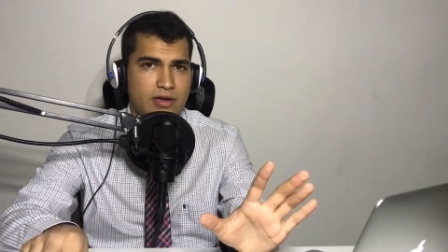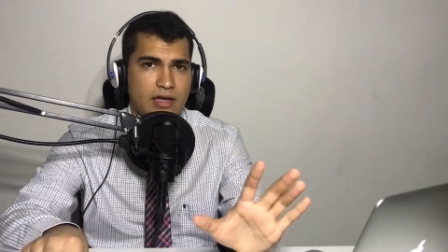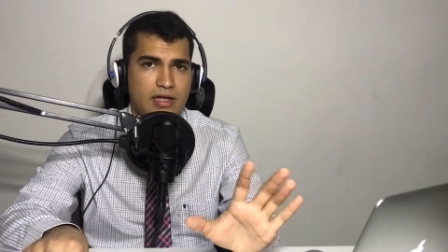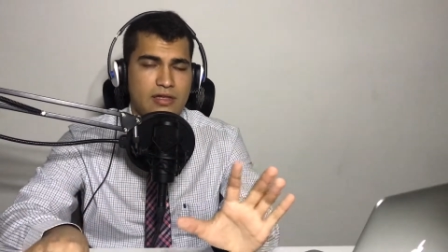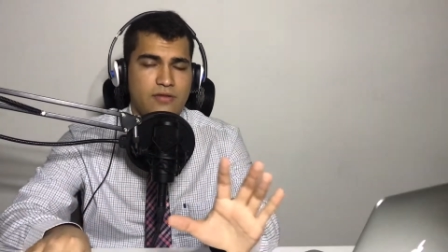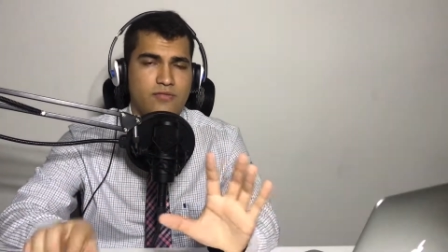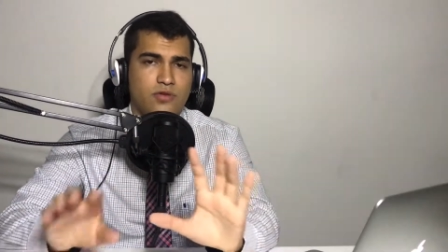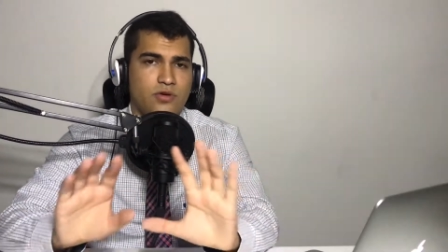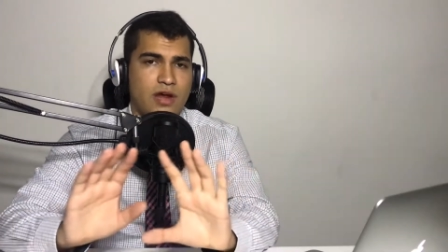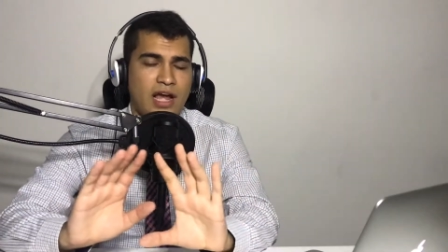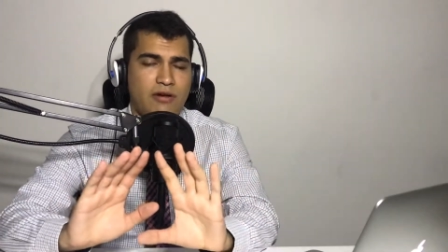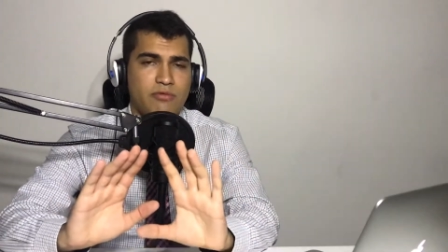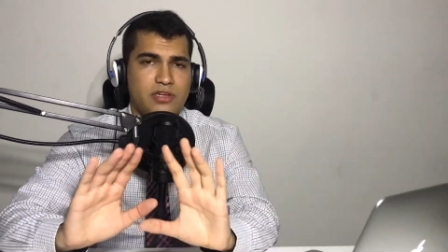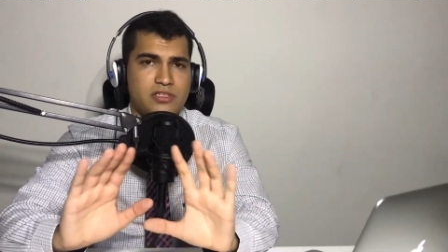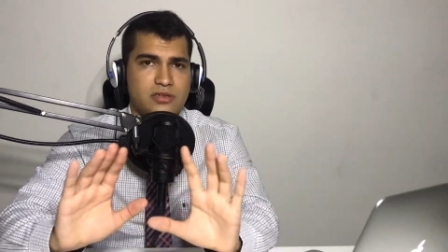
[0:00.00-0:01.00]
If you're
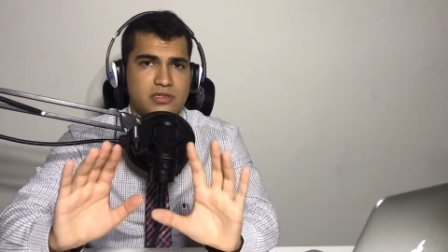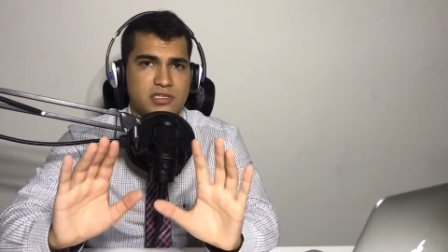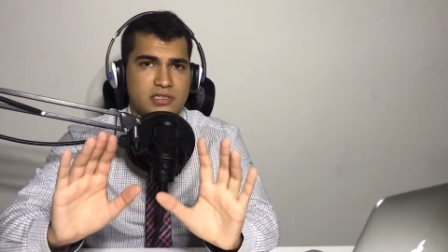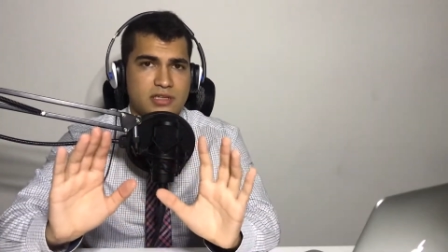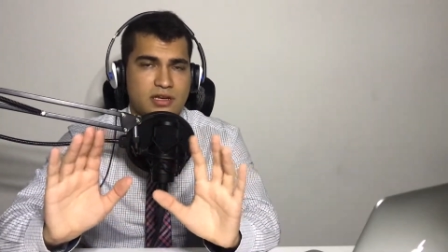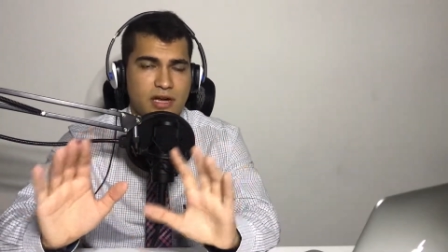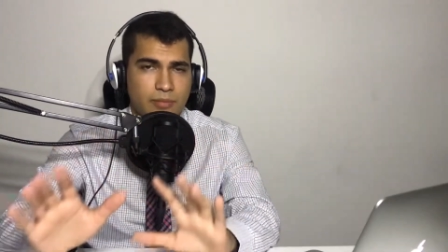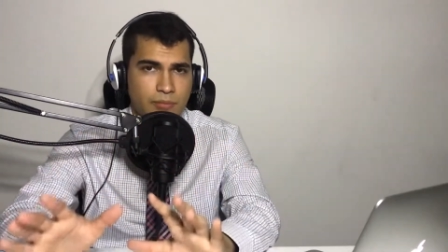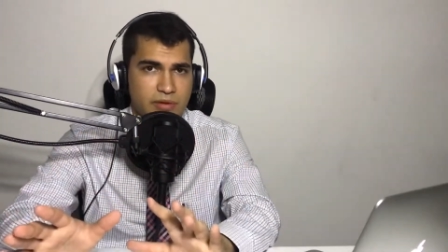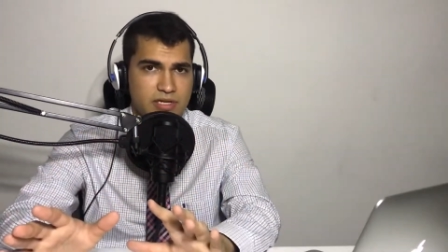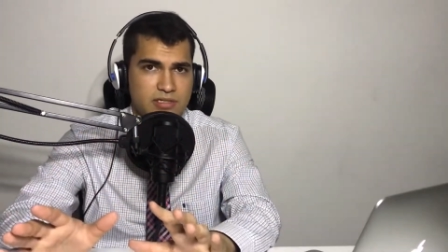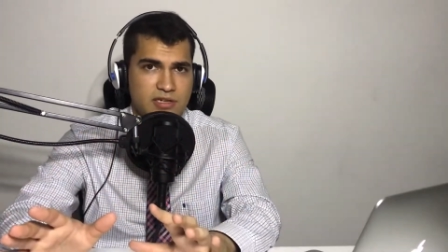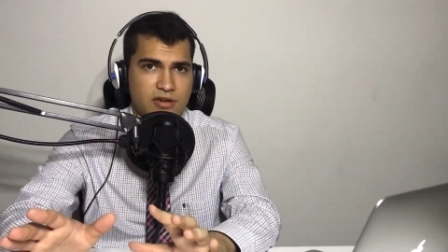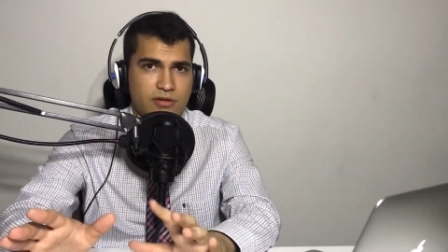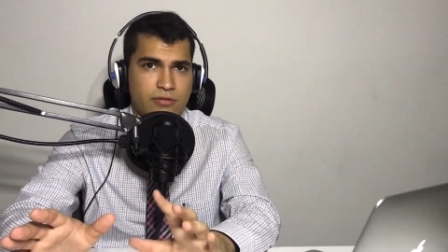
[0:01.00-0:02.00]
not researching the
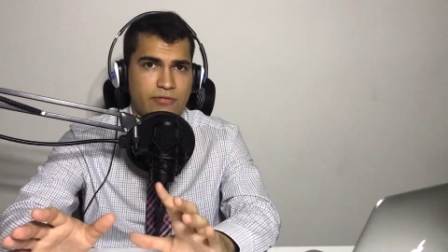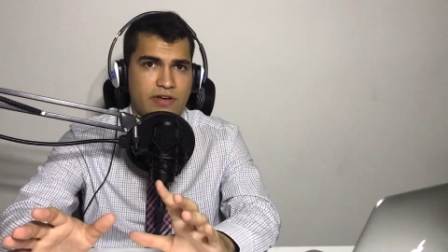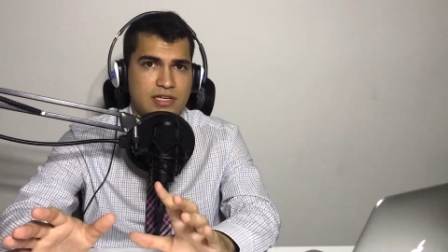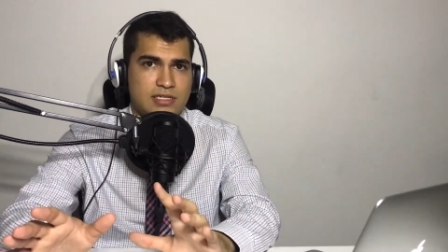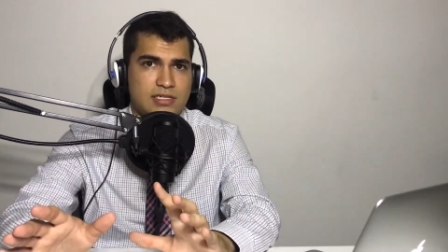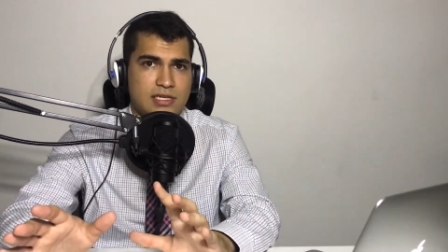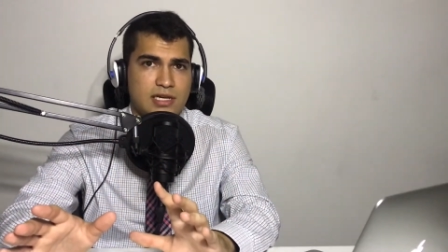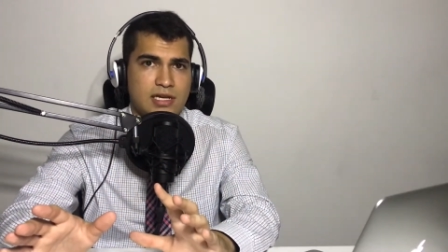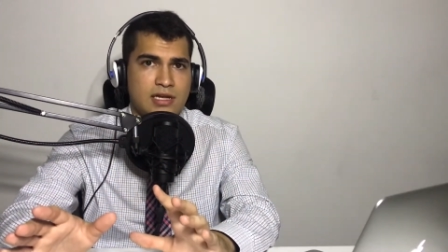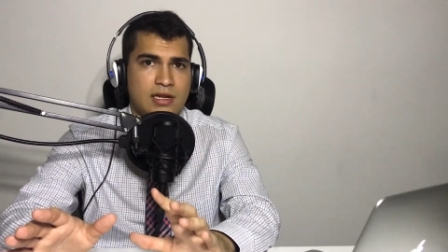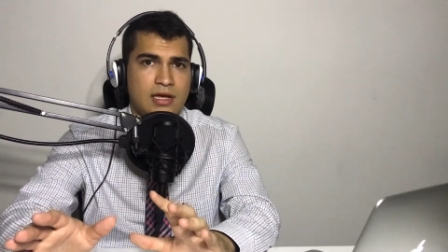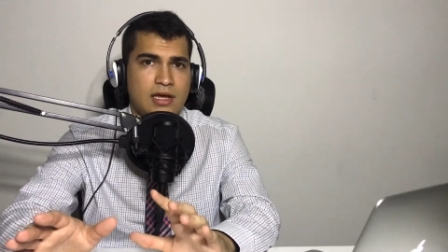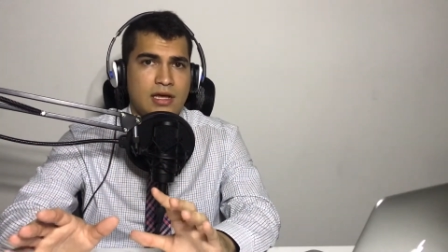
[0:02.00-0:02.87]
companies that you're investing in,